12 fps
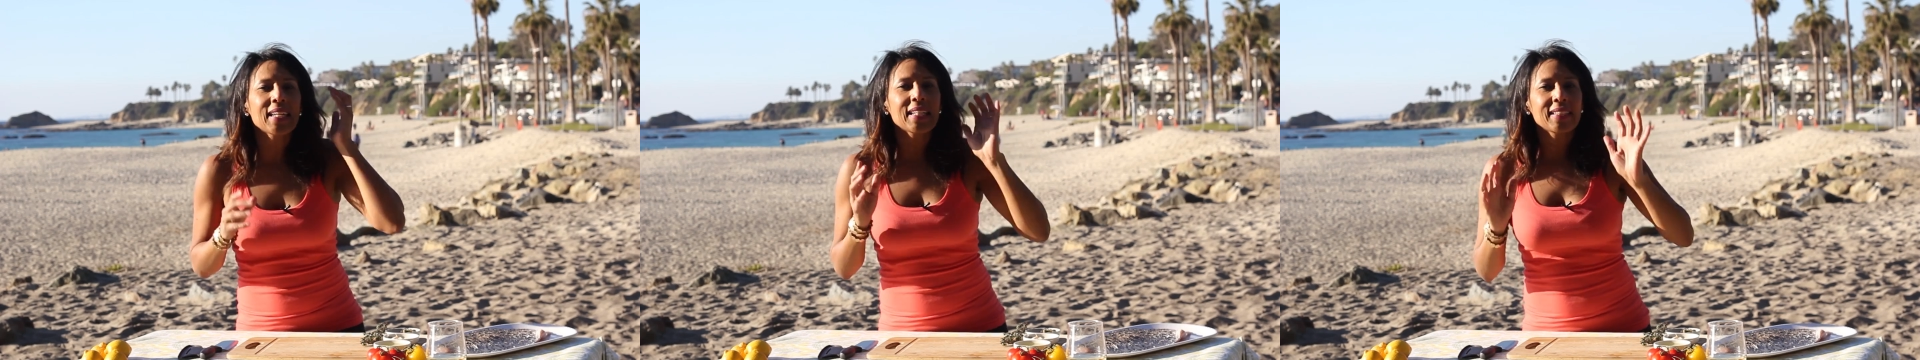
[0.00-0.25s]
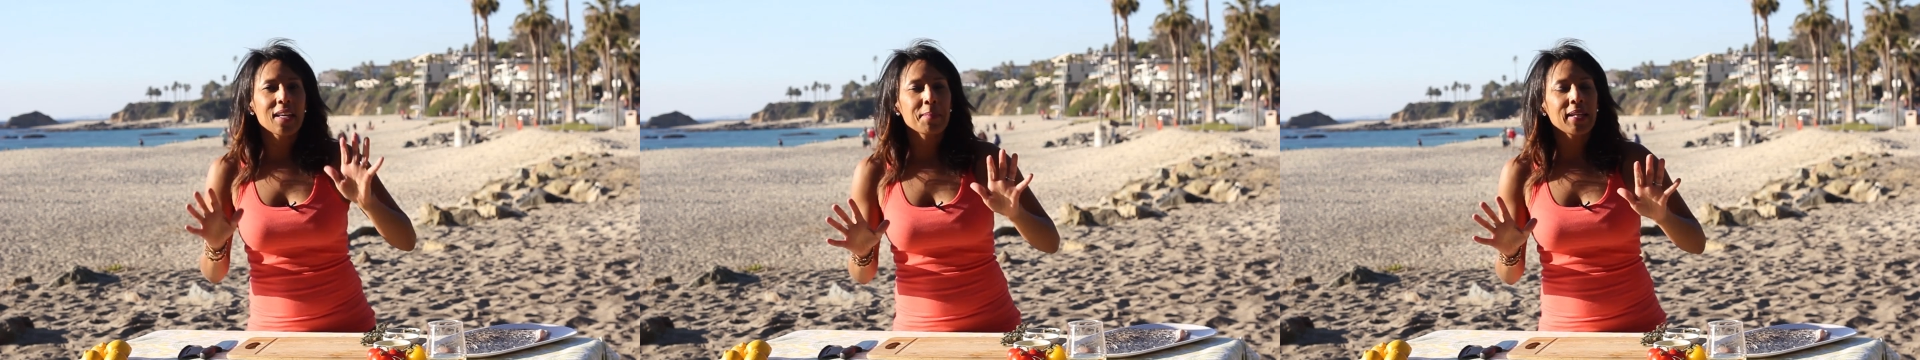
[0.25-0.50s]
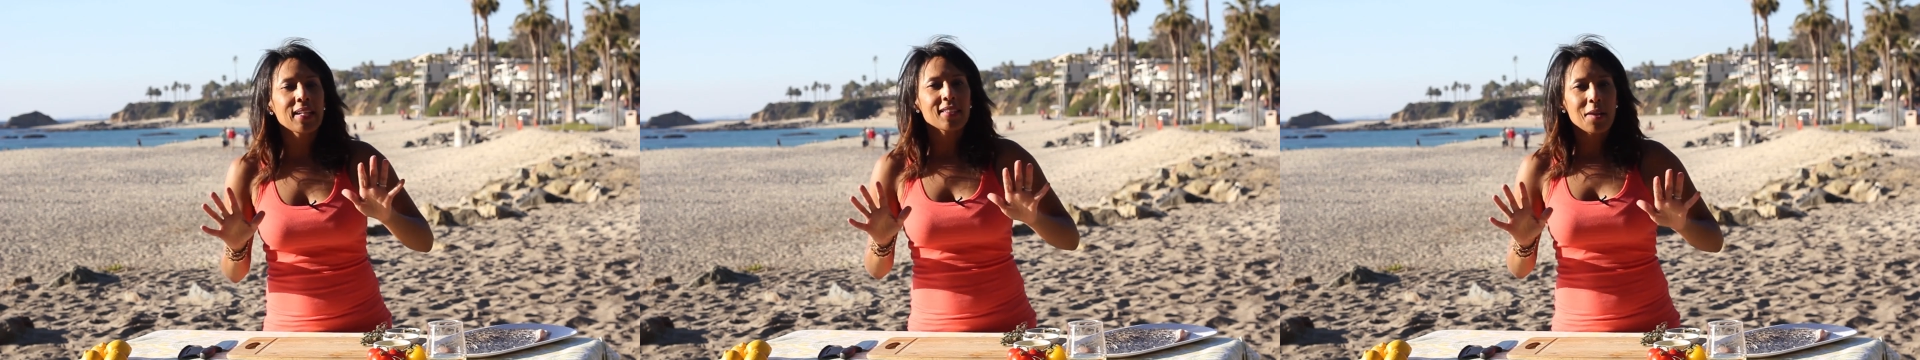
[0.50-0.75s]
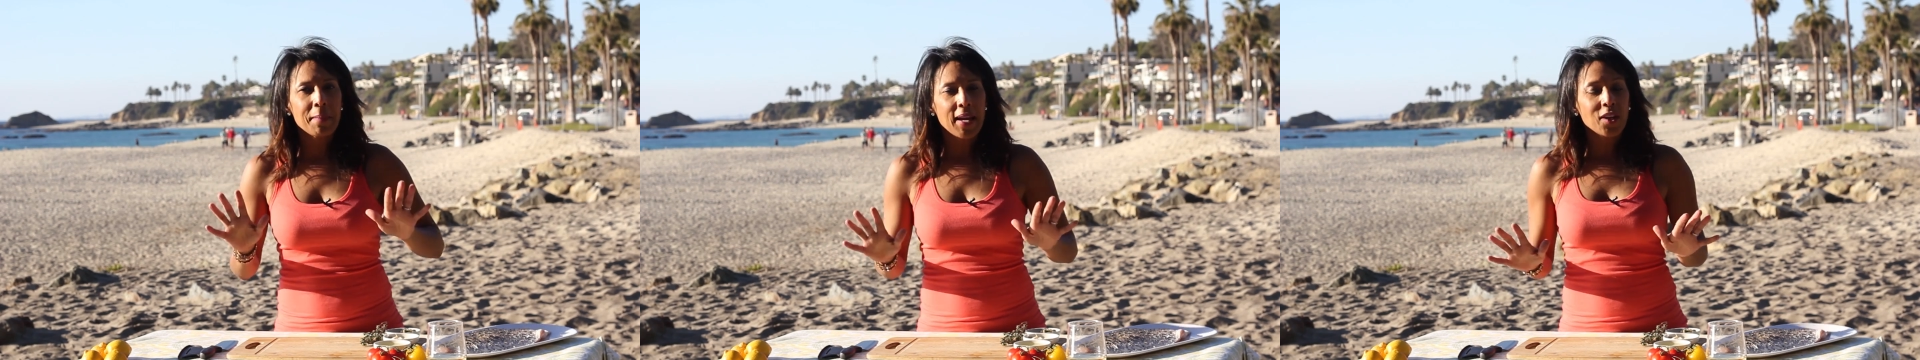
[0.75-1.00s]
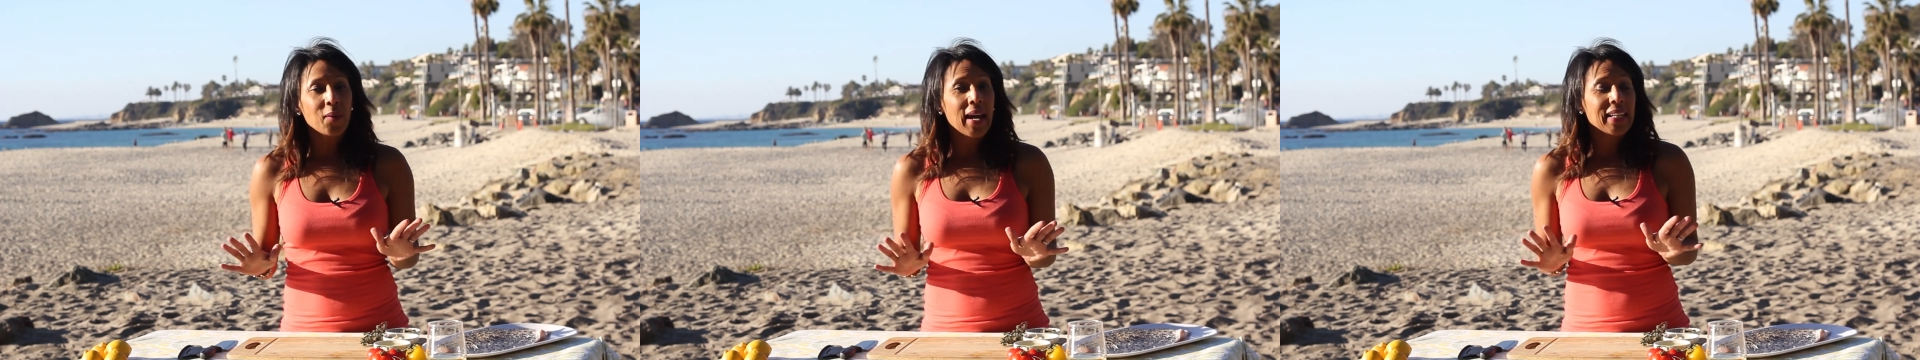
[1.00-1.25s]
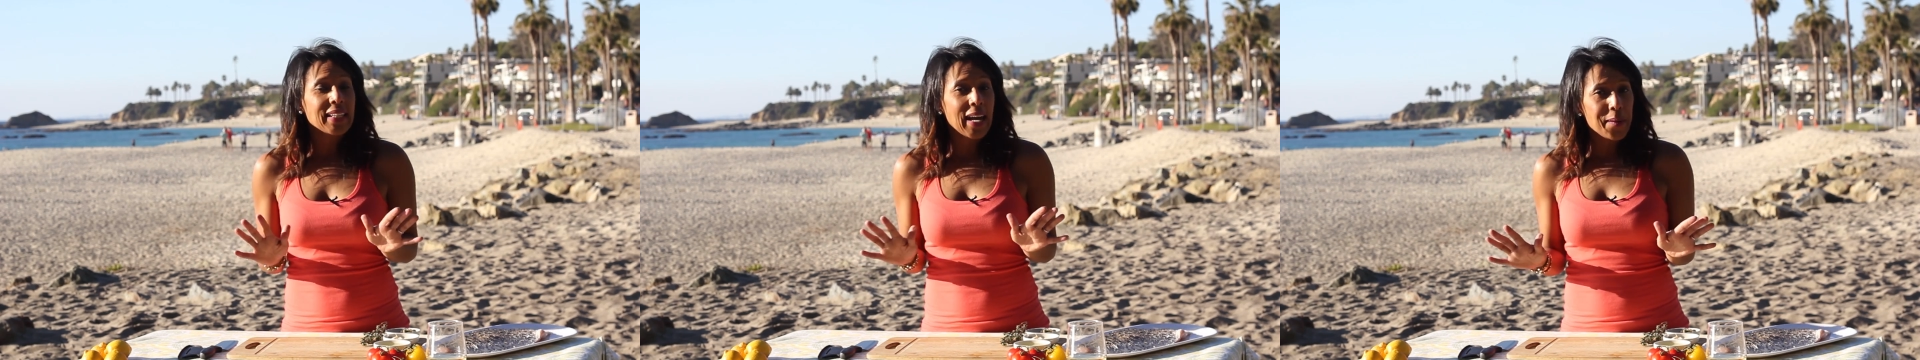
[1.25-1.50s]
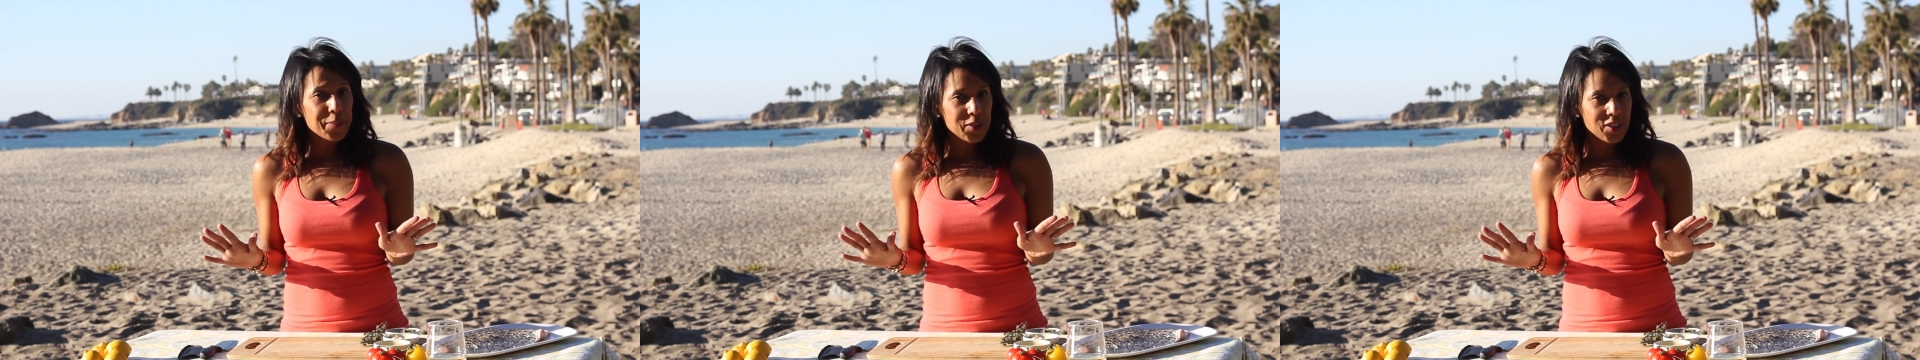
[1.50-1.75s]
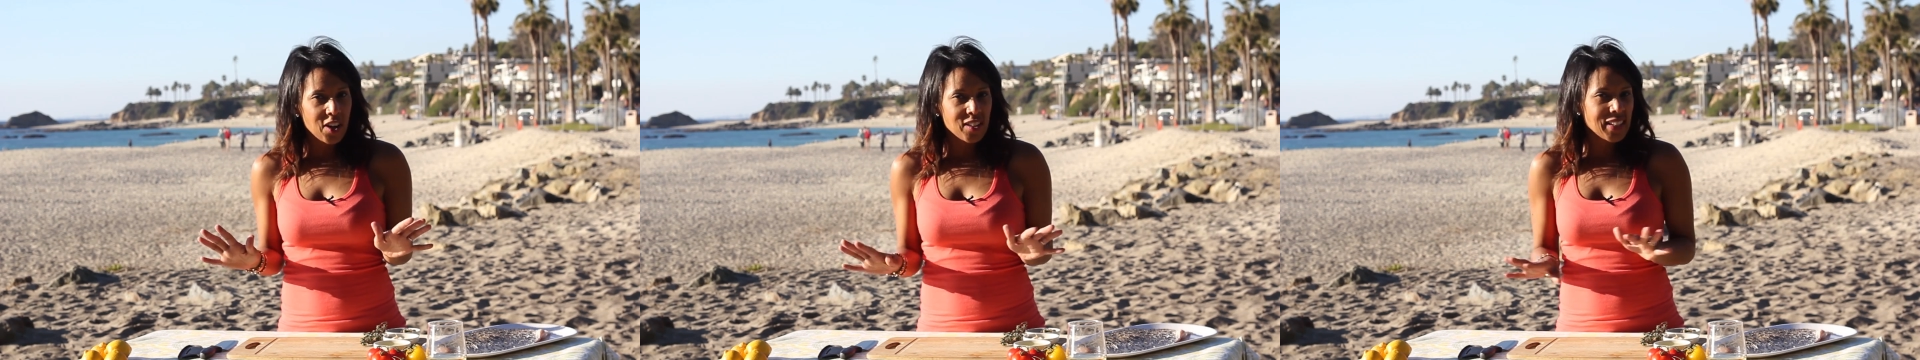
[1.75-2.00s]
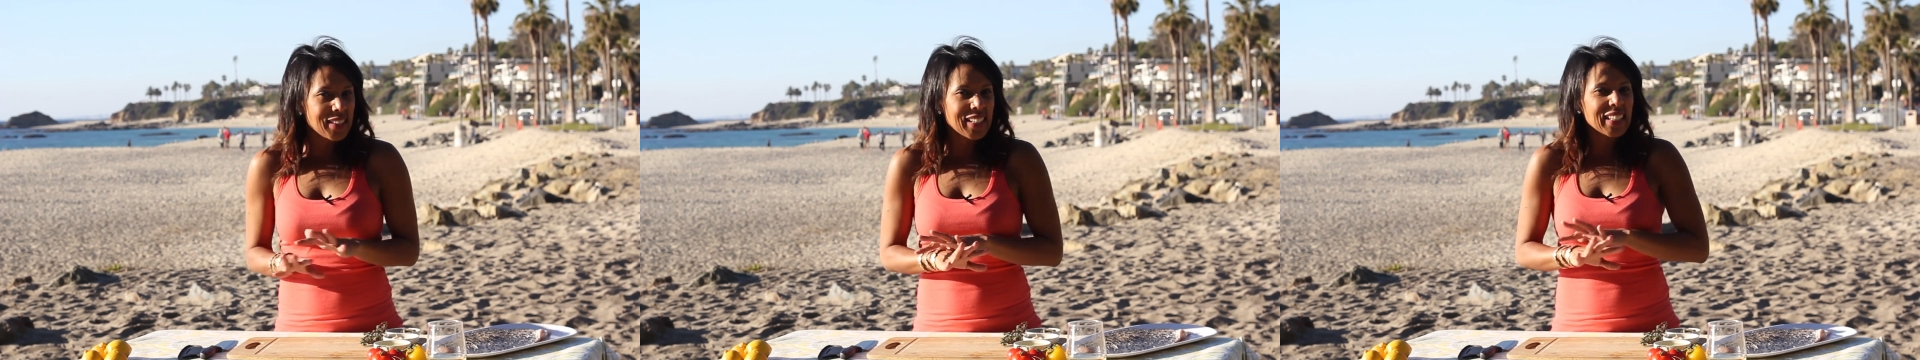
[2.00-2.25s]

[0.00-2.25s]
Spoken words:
in a lemon, tomato, and caper sauce that's